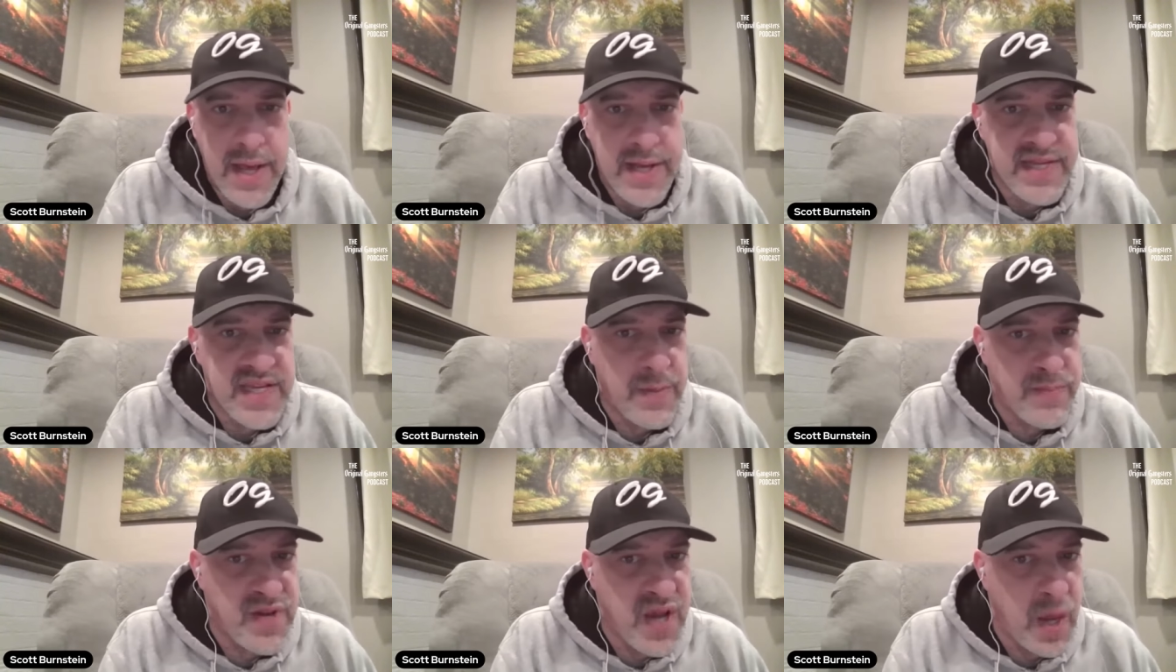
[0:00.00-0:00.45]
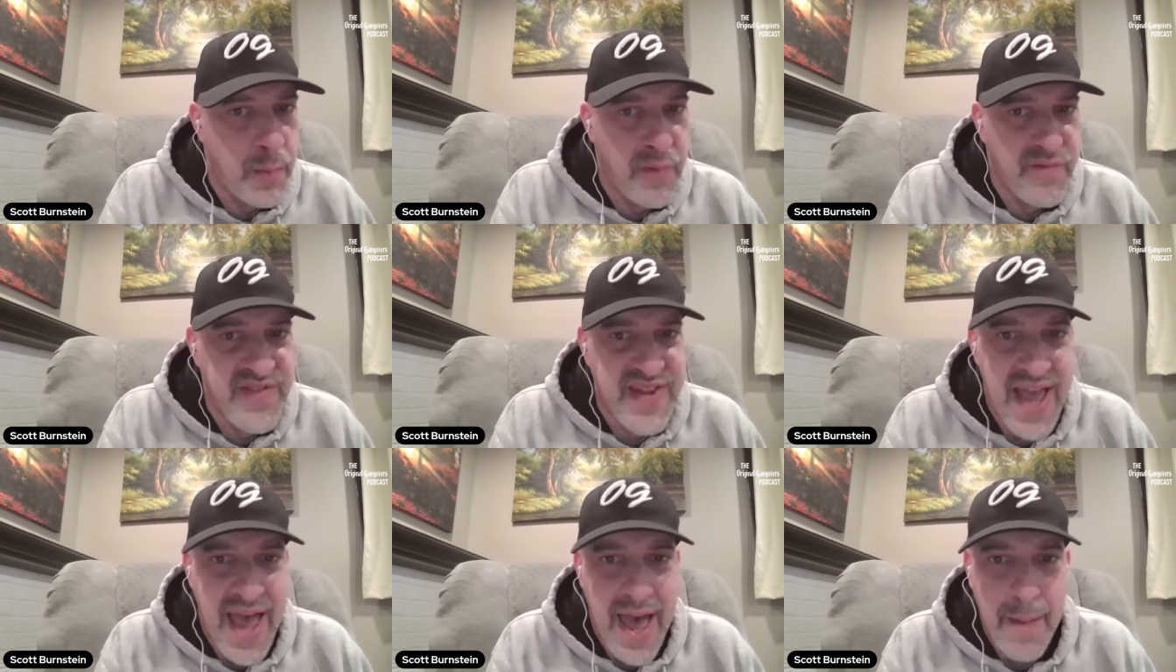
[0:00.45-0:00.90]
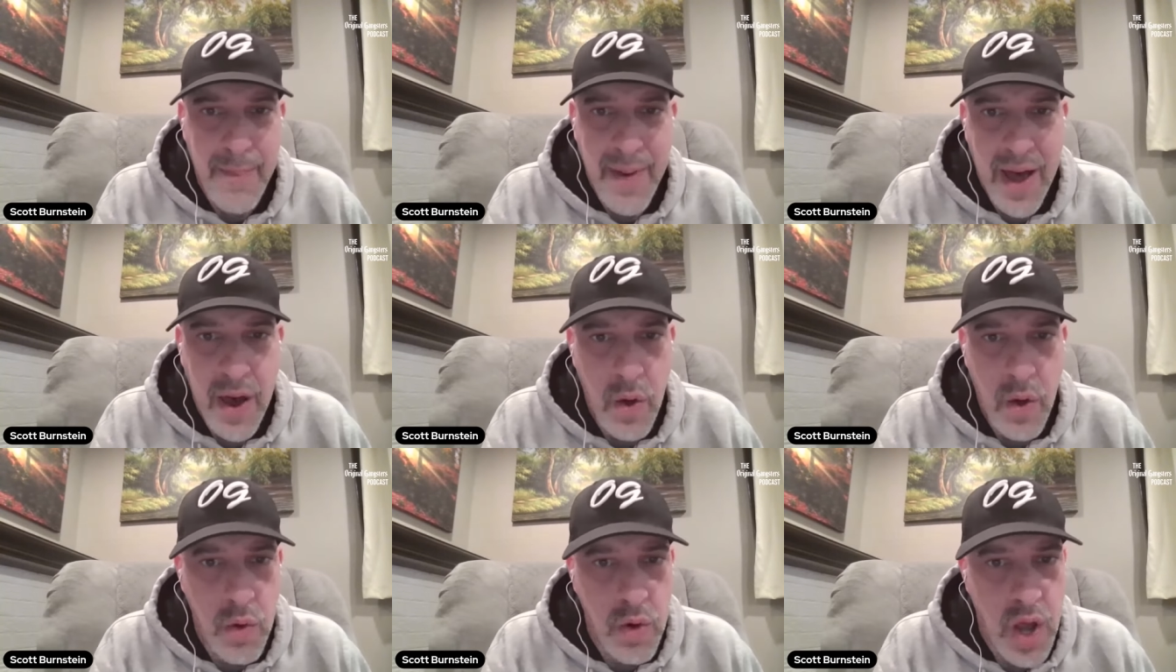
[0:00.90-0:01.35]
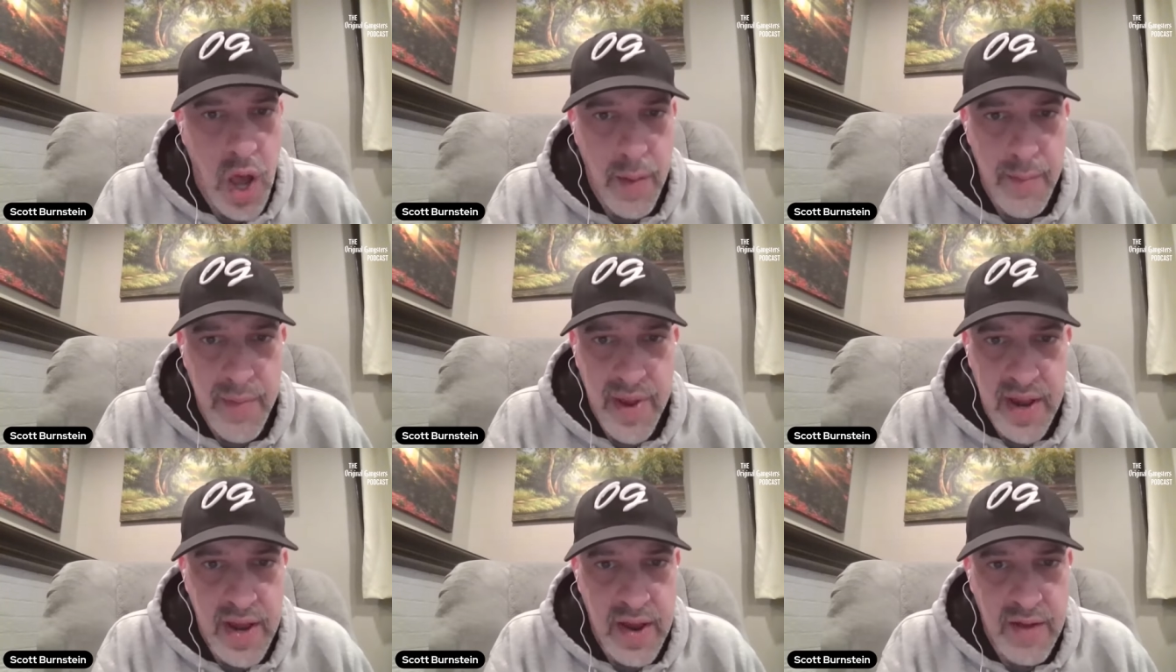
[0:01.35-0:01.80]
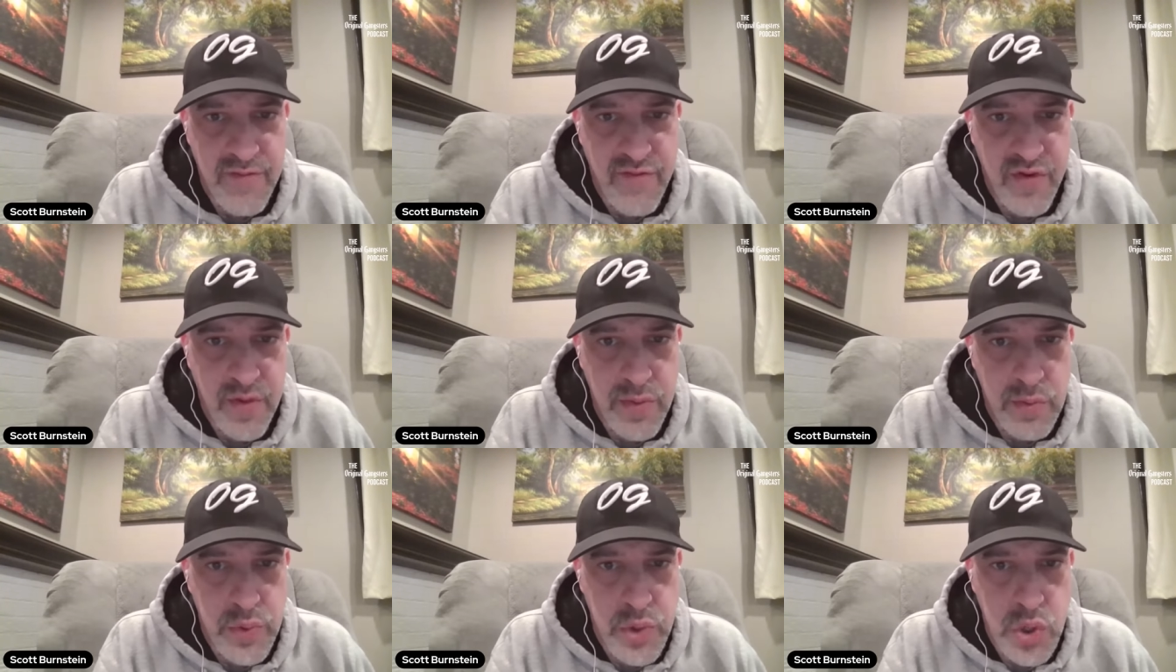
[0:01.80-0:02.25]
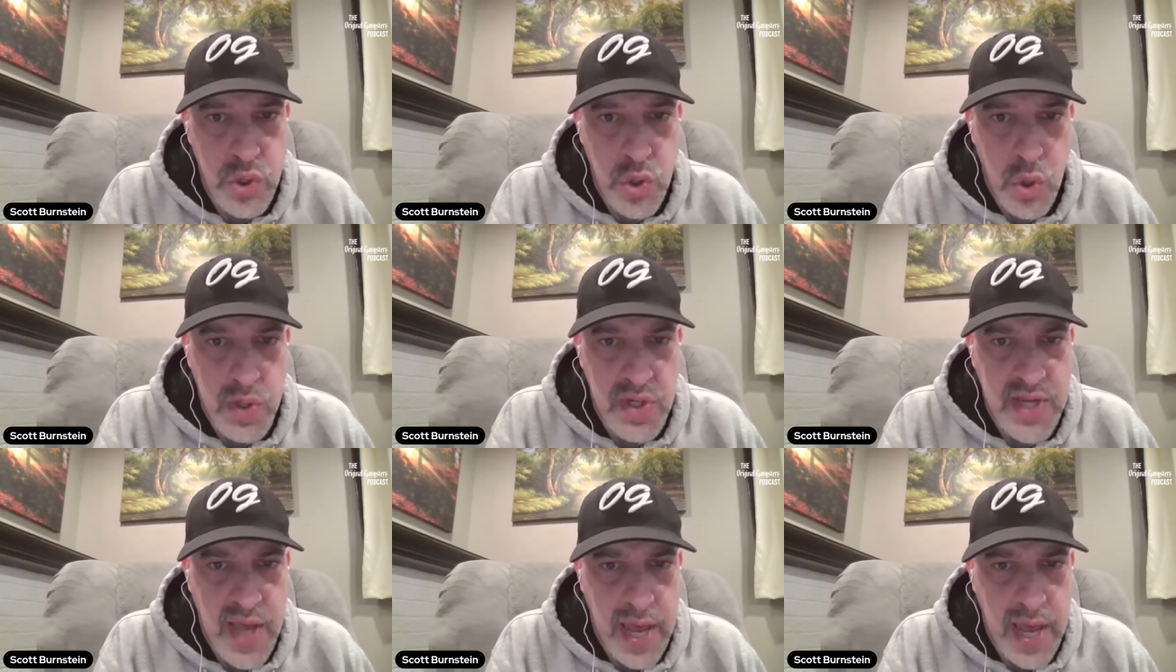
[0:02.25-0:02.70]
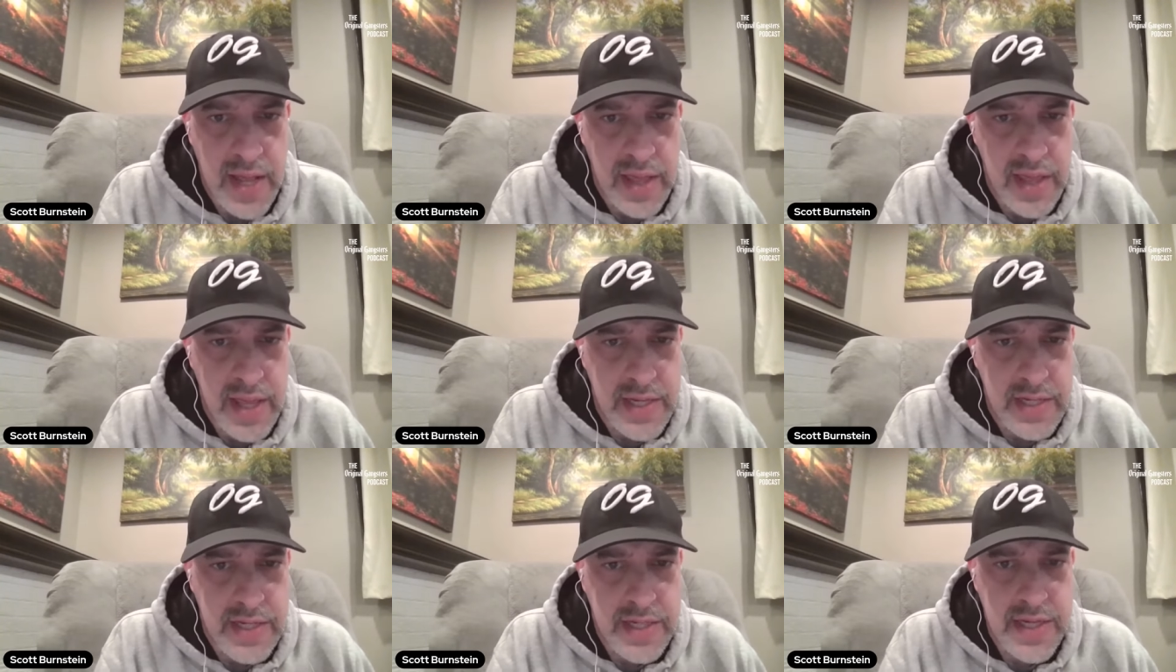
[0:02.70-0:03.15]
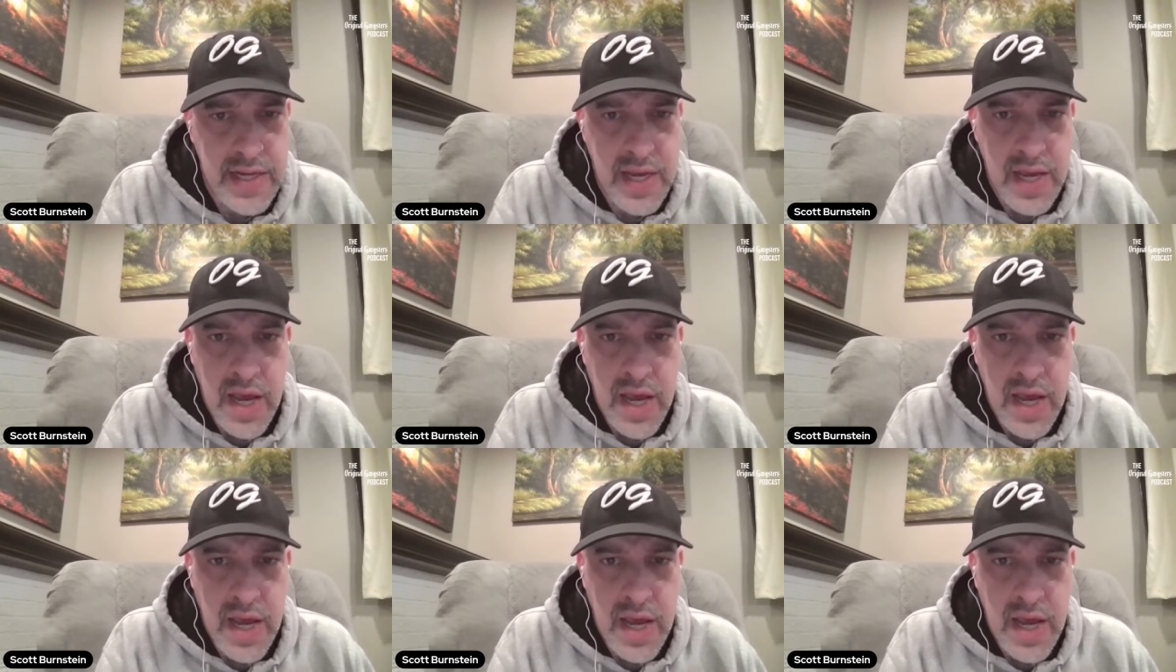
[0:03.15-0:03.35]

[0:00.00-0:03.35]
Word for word: some type of tap out coming from the Rizzuto side of this